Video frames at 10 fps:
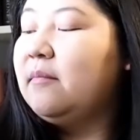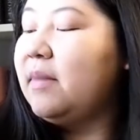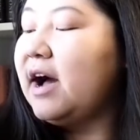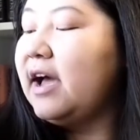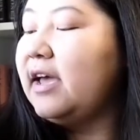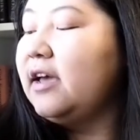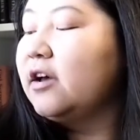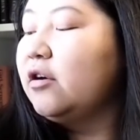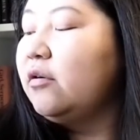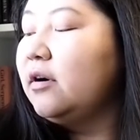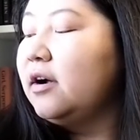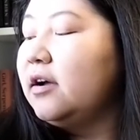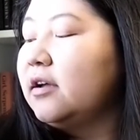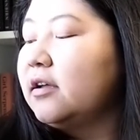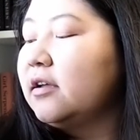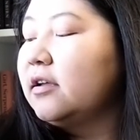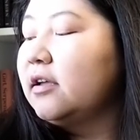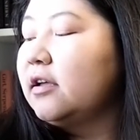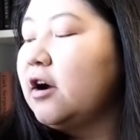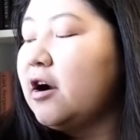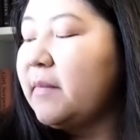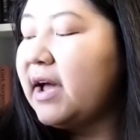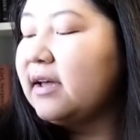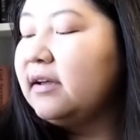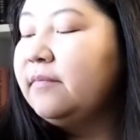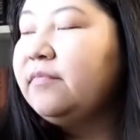by Cora Carmack.